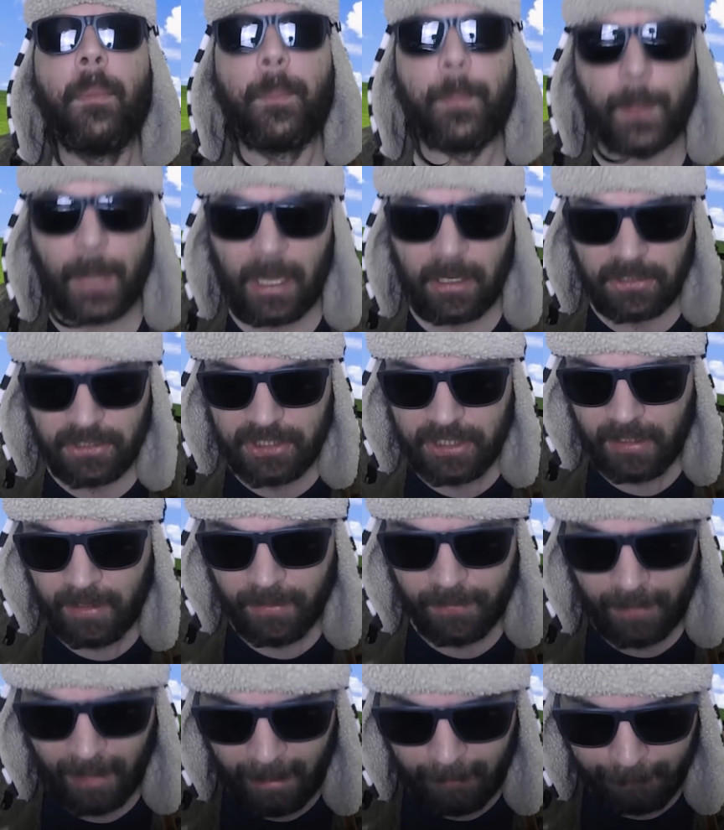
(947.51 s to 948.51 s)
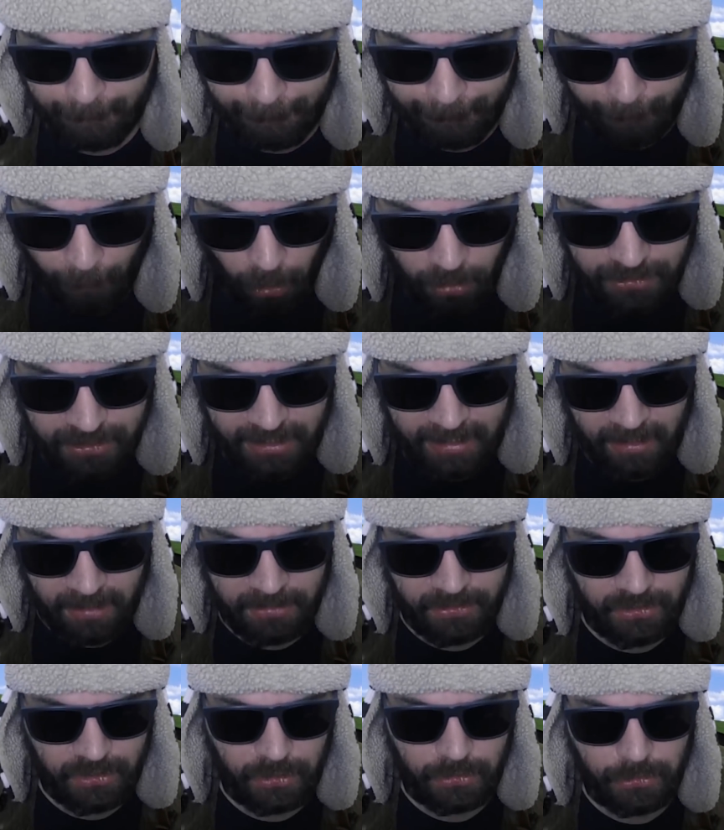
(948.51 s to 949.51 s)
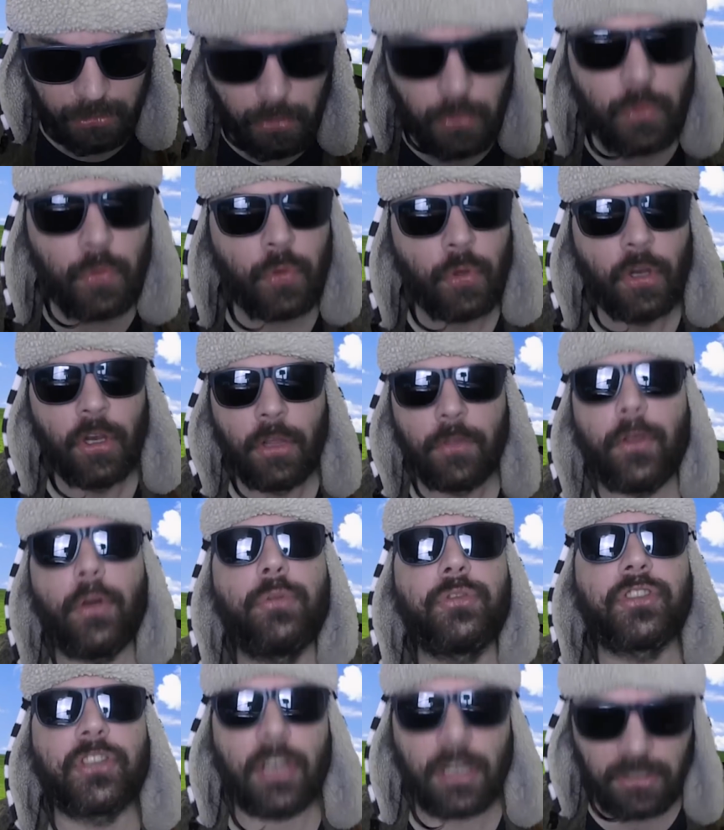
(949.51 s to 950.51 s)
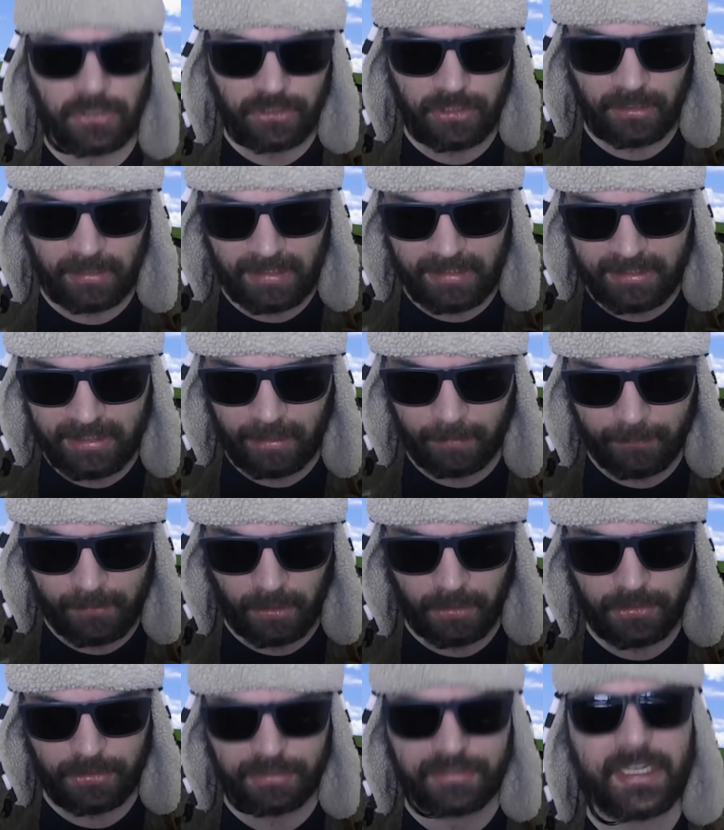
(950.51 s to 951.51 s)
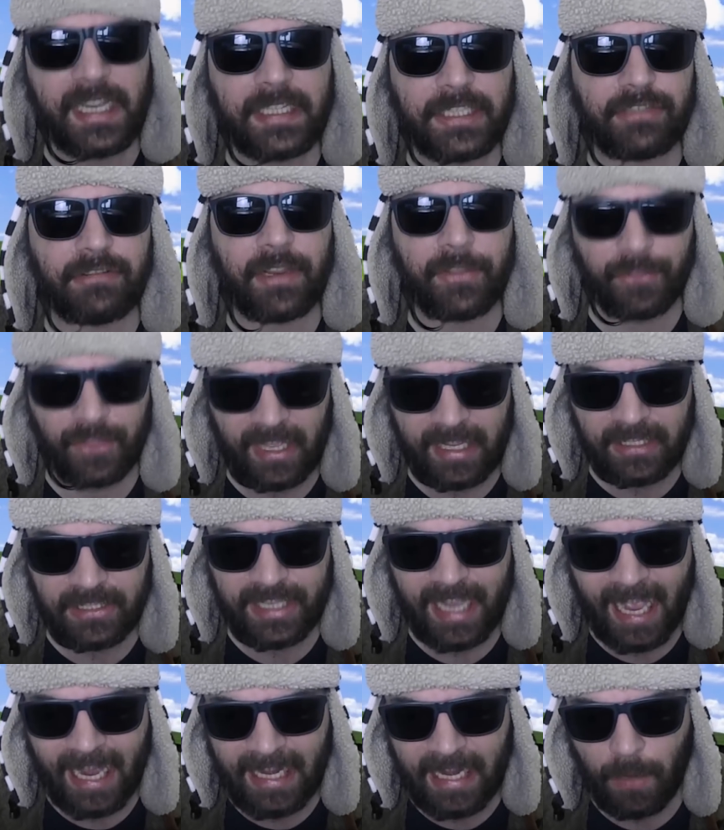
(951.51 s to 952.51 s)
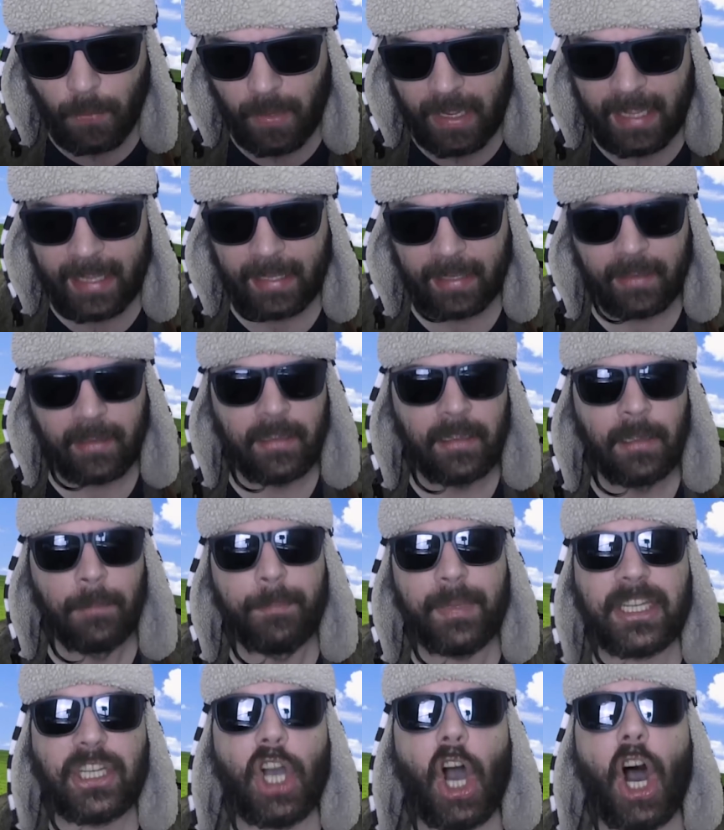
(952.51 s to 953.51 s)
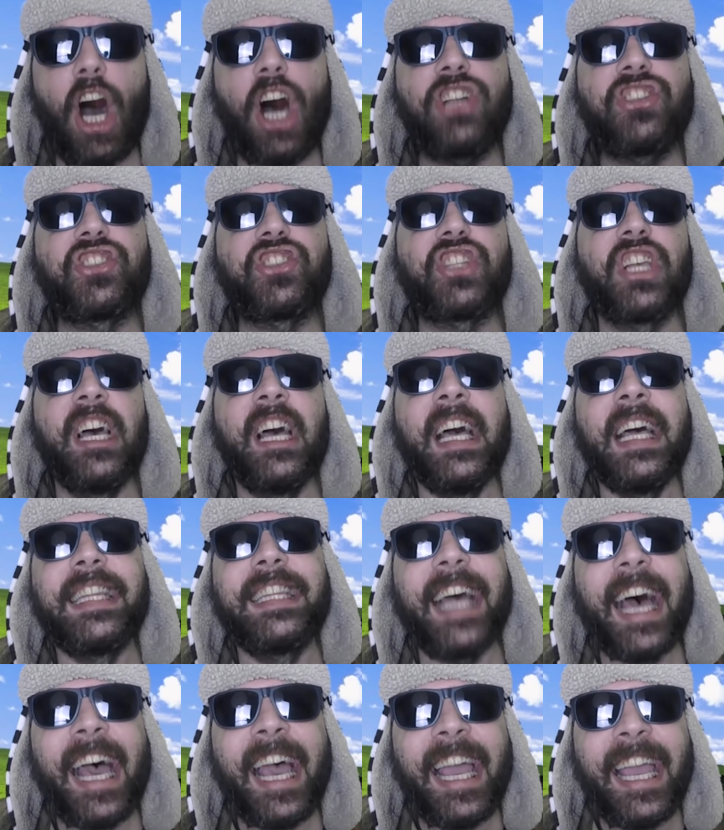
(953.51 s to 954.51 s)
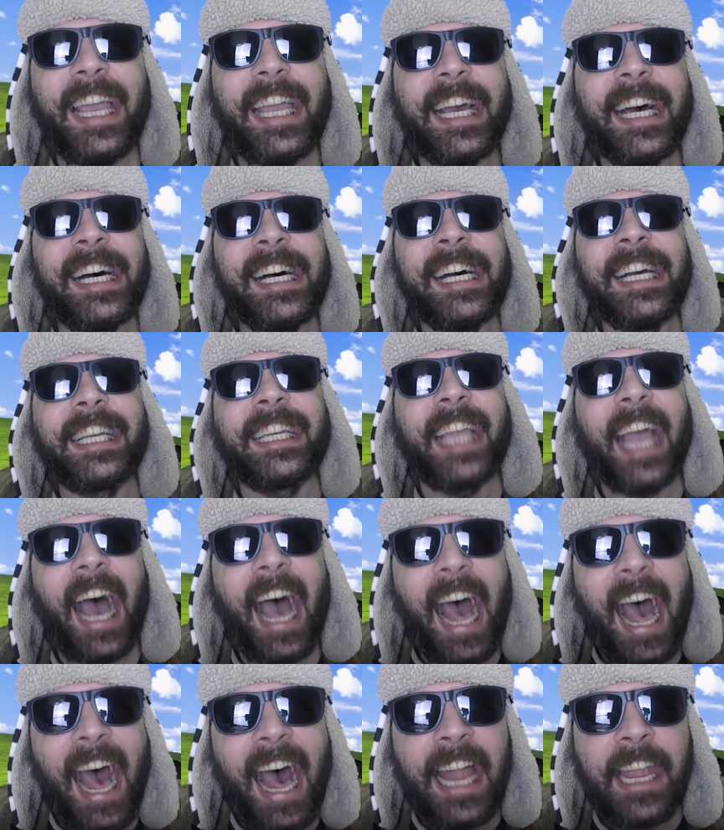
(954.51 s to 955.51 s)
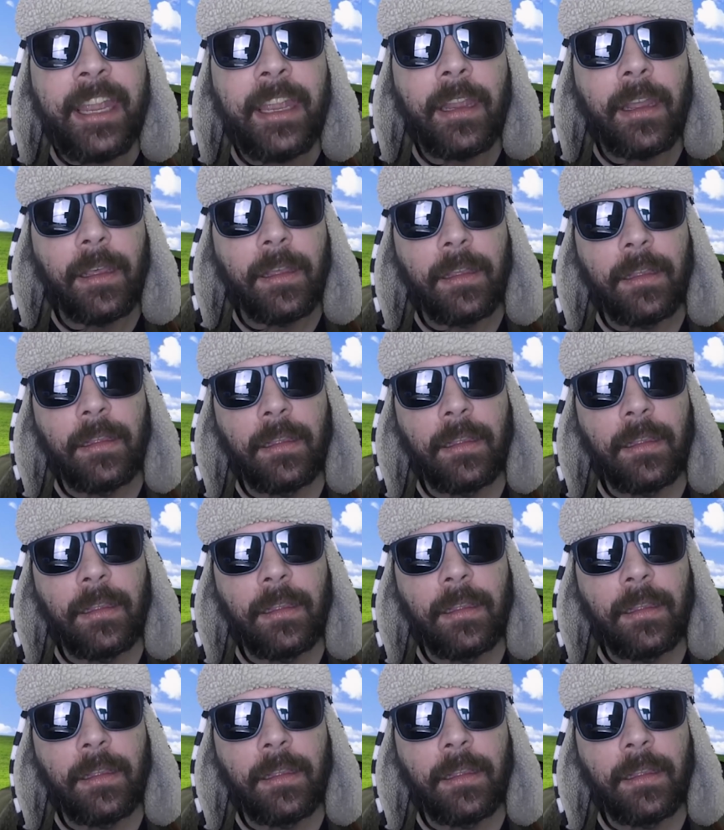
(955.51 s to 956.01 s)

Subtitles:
But they're forcing us to do those constantly self-contradictory things anyway. Because they can!